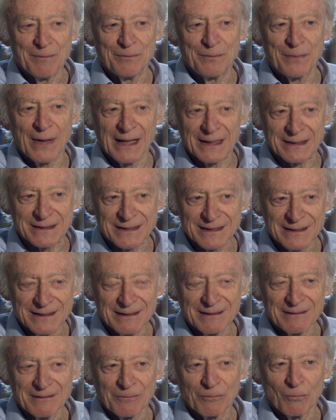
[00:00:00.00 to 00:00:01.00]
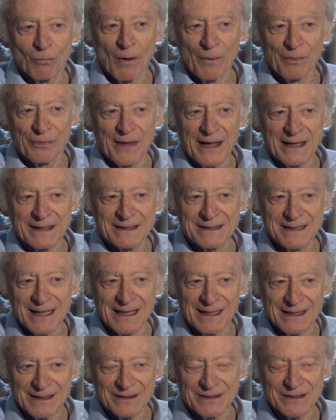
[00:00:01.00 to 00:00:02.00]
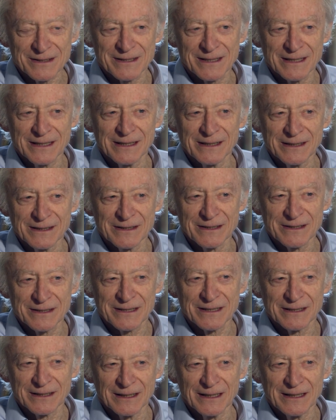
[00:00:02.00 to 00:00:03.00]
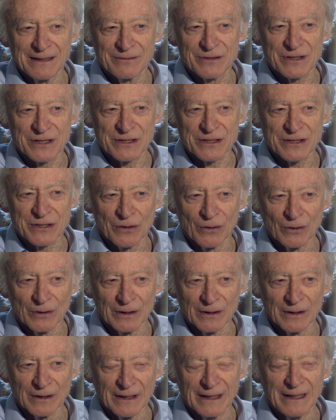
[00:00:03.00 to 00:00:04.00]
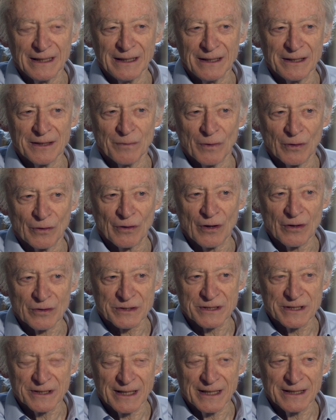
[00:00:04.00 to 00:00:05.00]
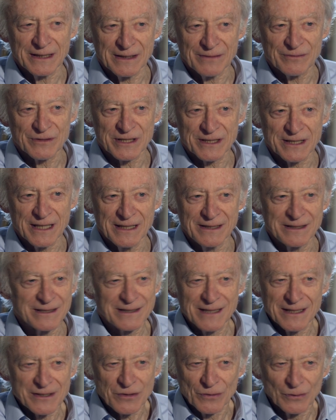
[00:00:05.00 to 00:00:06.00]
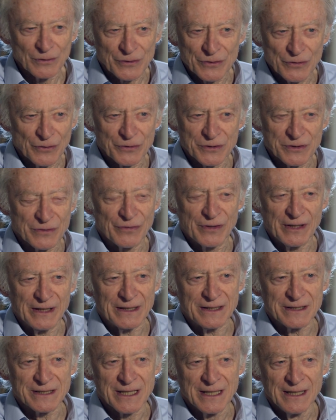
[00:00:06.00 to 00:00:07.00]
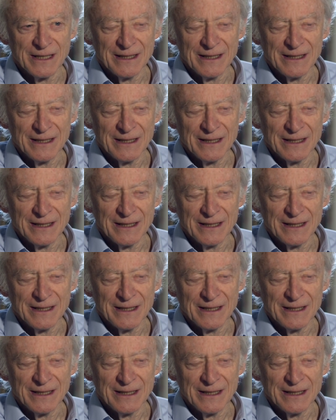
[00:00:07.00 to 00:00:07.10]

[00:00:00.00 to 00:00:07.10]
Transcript: But what that does is it leaves the soil in a more oxidative state. It does all sorts of things.